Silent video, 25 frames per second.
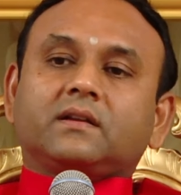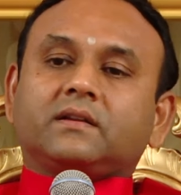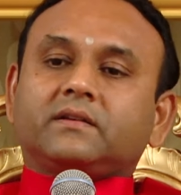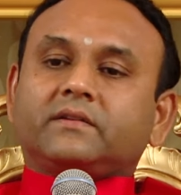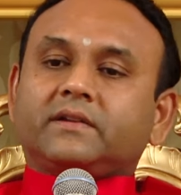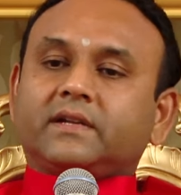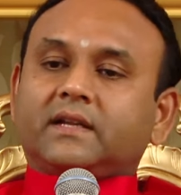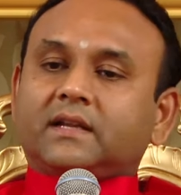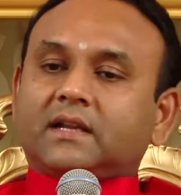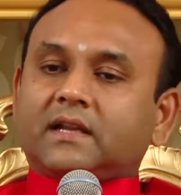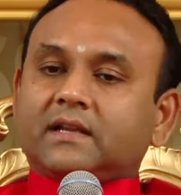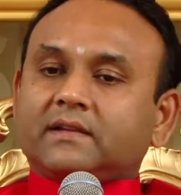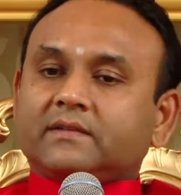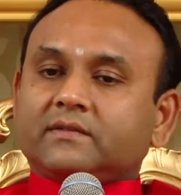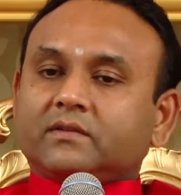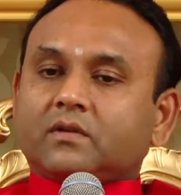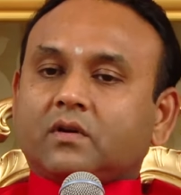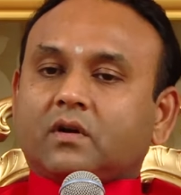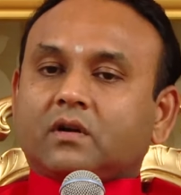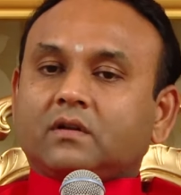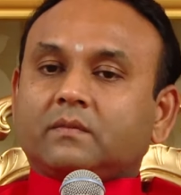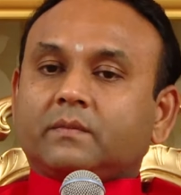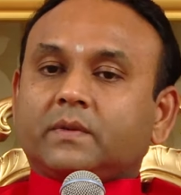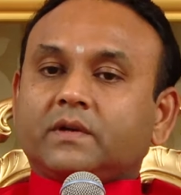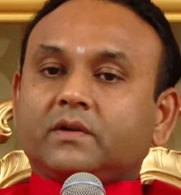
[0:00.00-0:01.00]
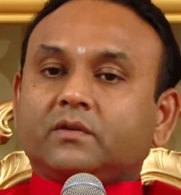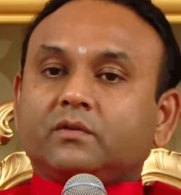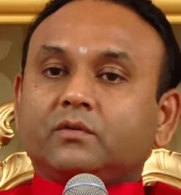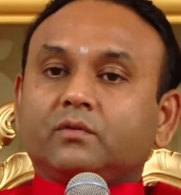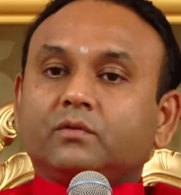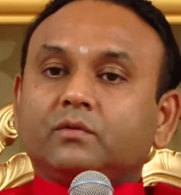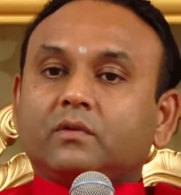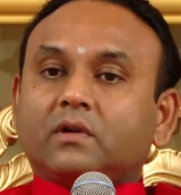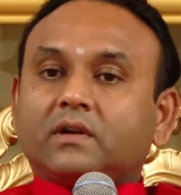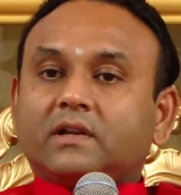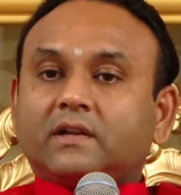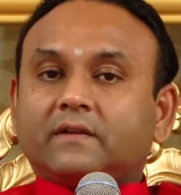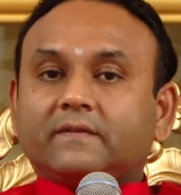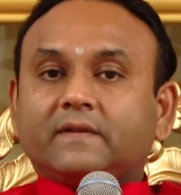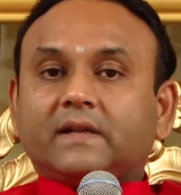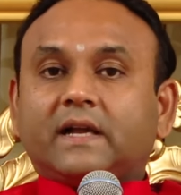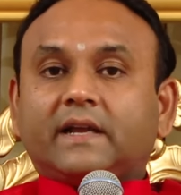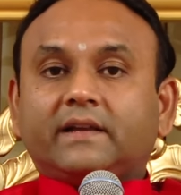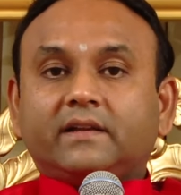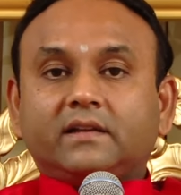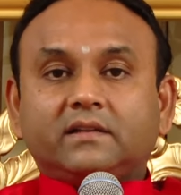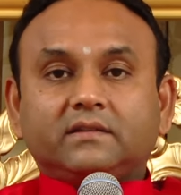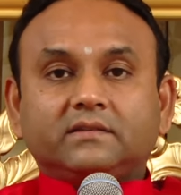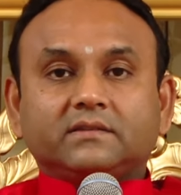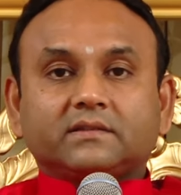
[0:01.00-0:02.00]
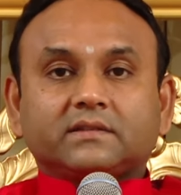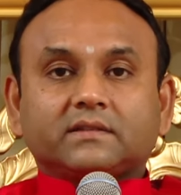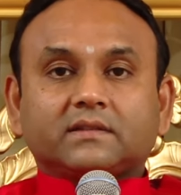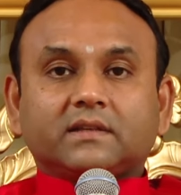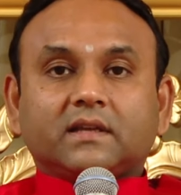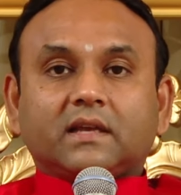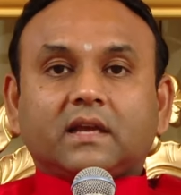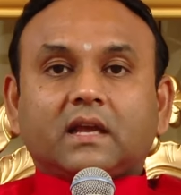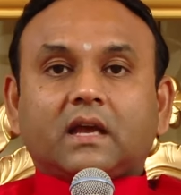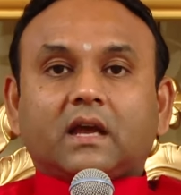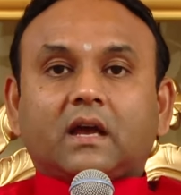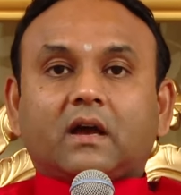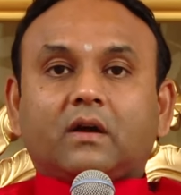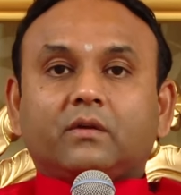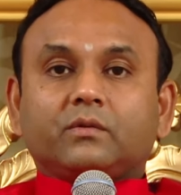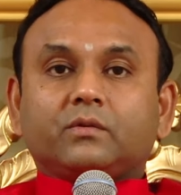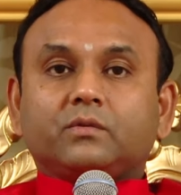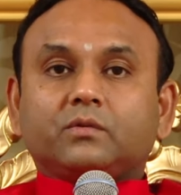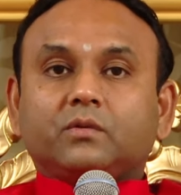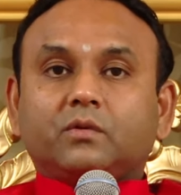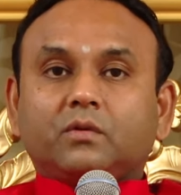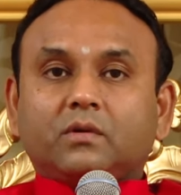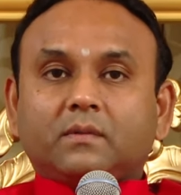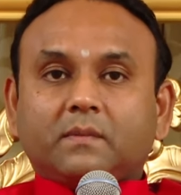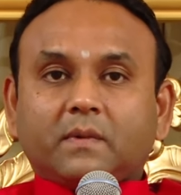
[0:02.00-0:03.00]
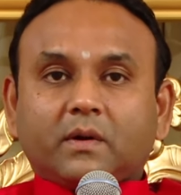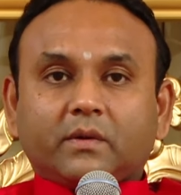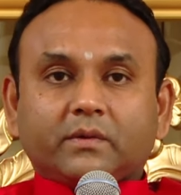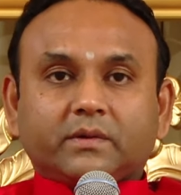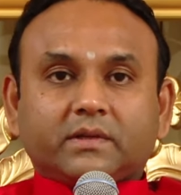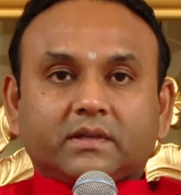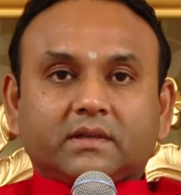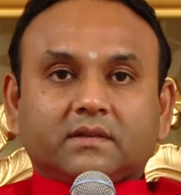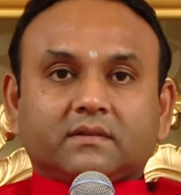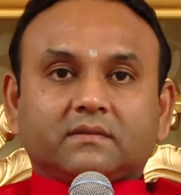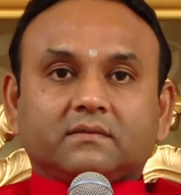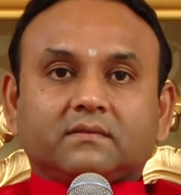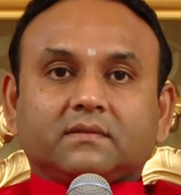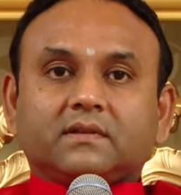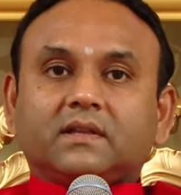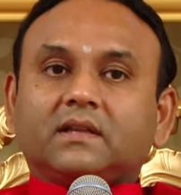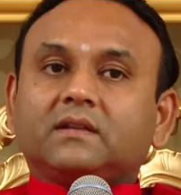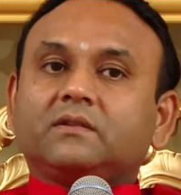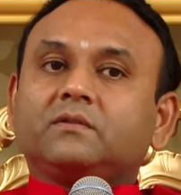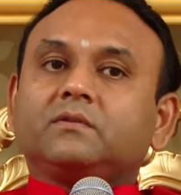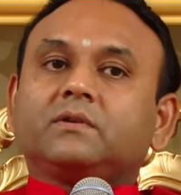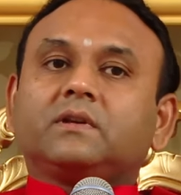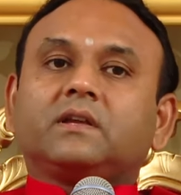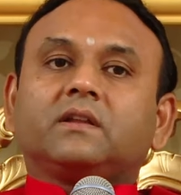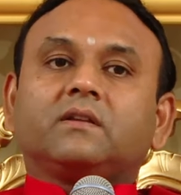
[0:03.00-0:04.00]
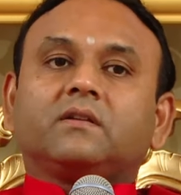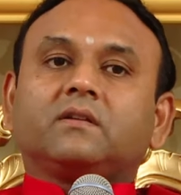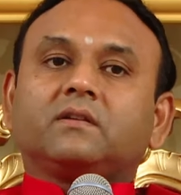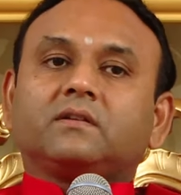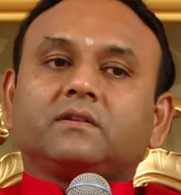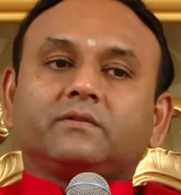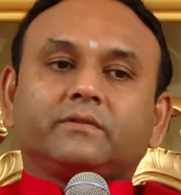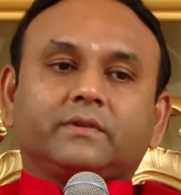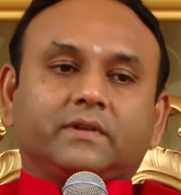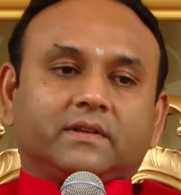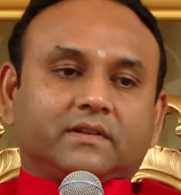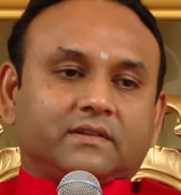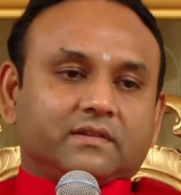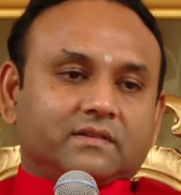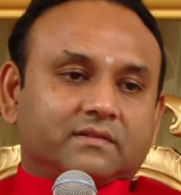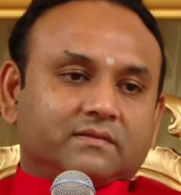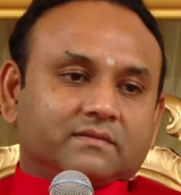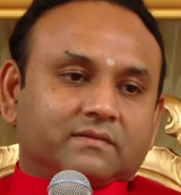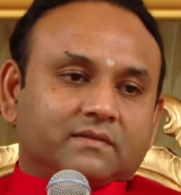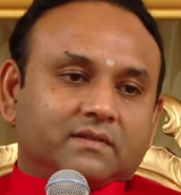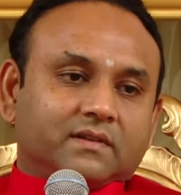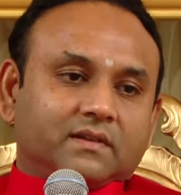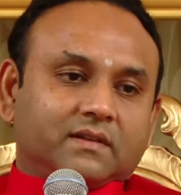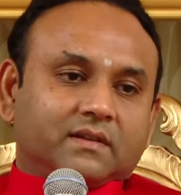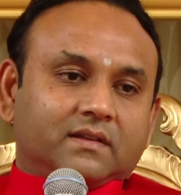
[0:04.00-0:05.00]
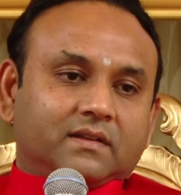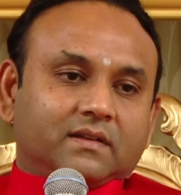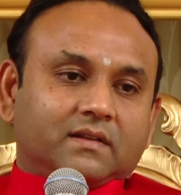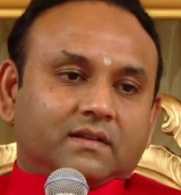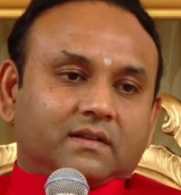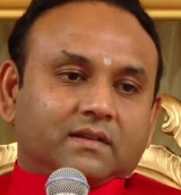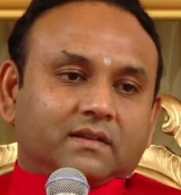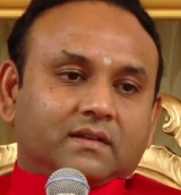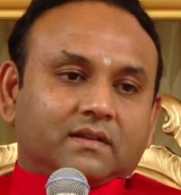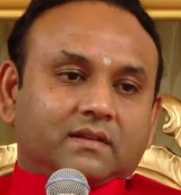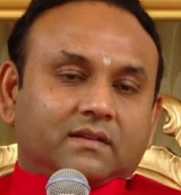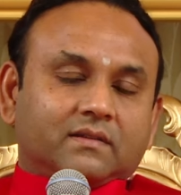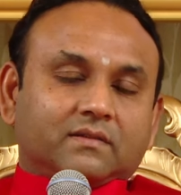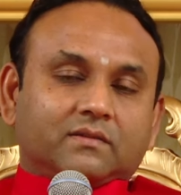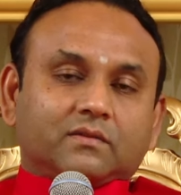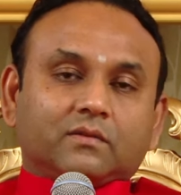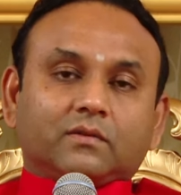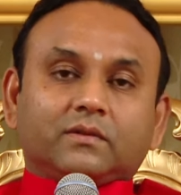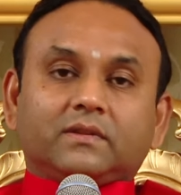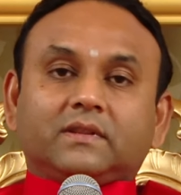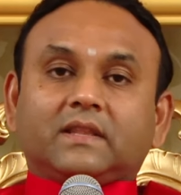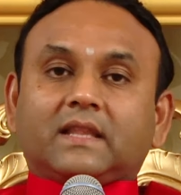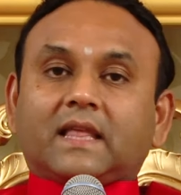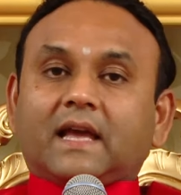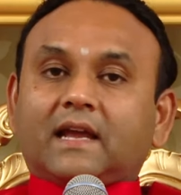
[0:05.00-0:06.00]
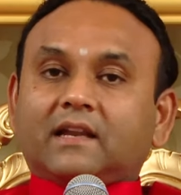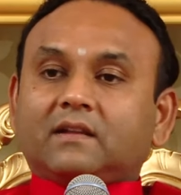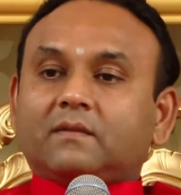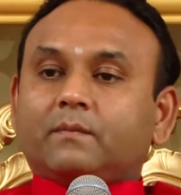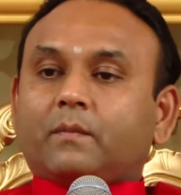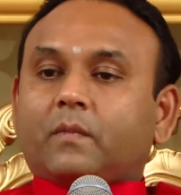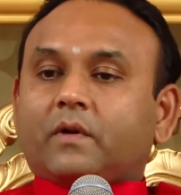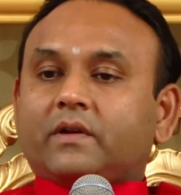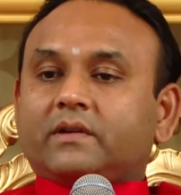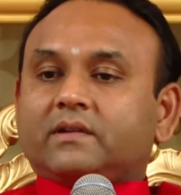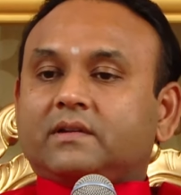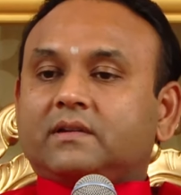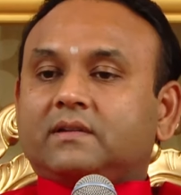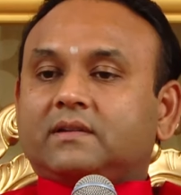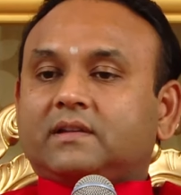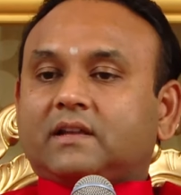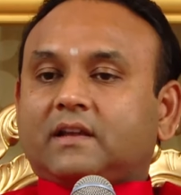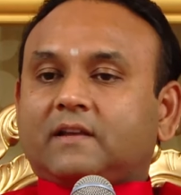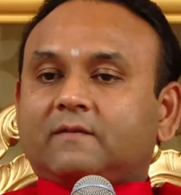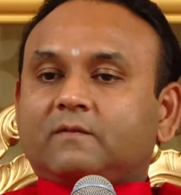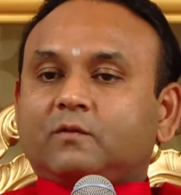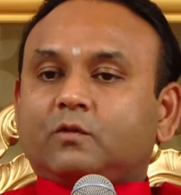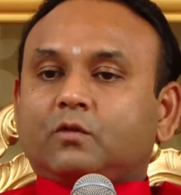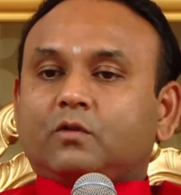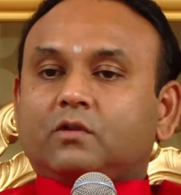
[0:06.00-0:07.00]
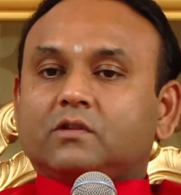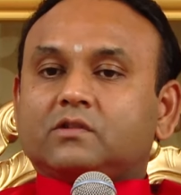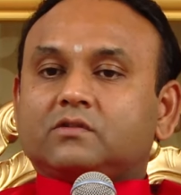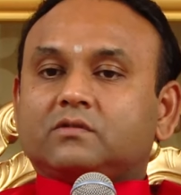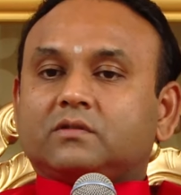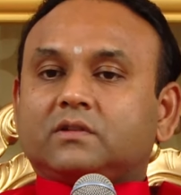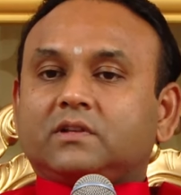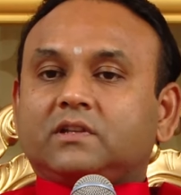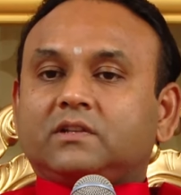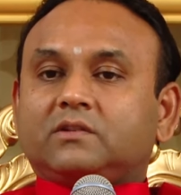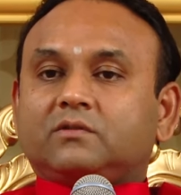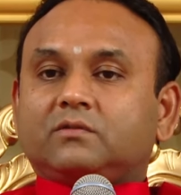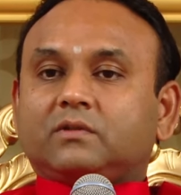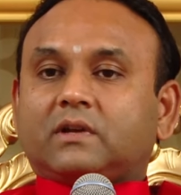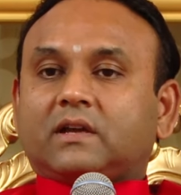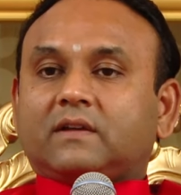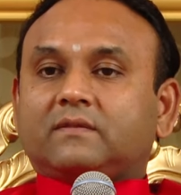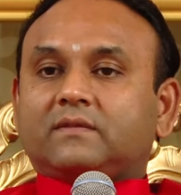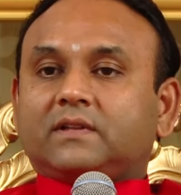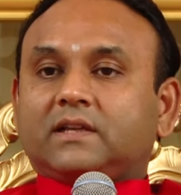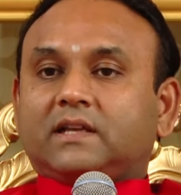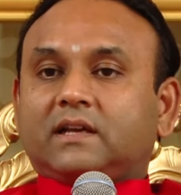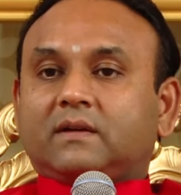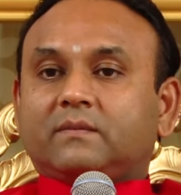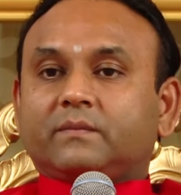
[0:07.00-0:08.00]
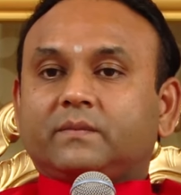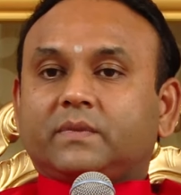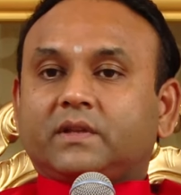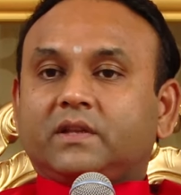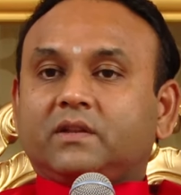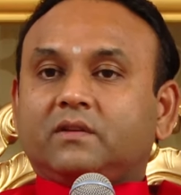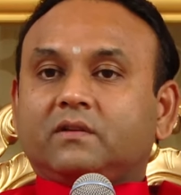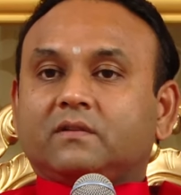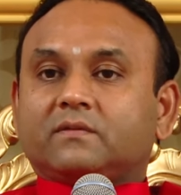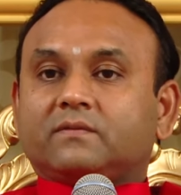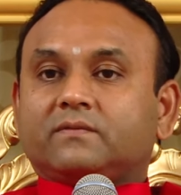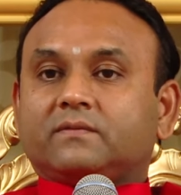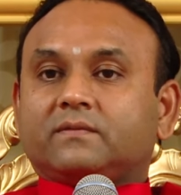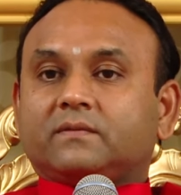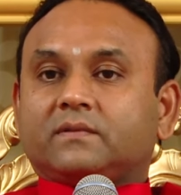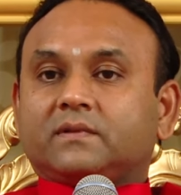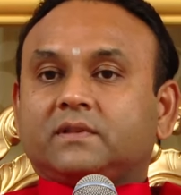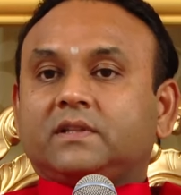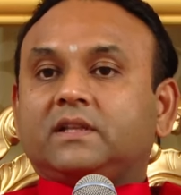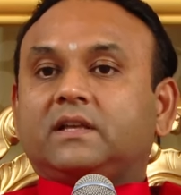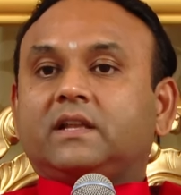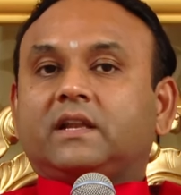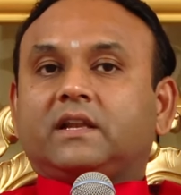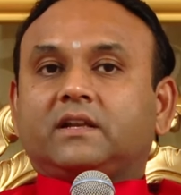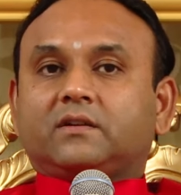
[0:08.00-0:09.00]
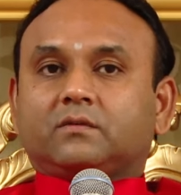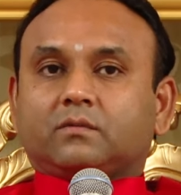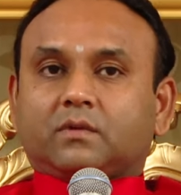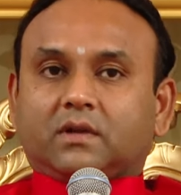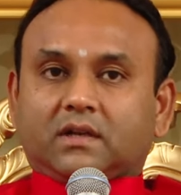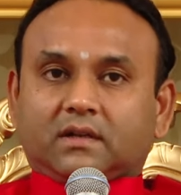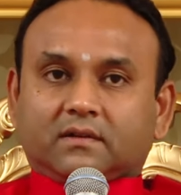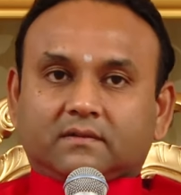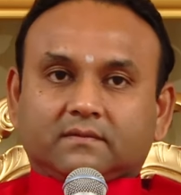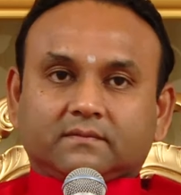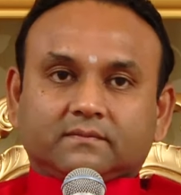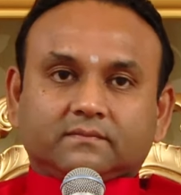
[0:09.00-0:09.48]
and realize God, but you do not have guidance how to go about it, then you cannot do it. So that point in time, you also need to have the company of the Great One.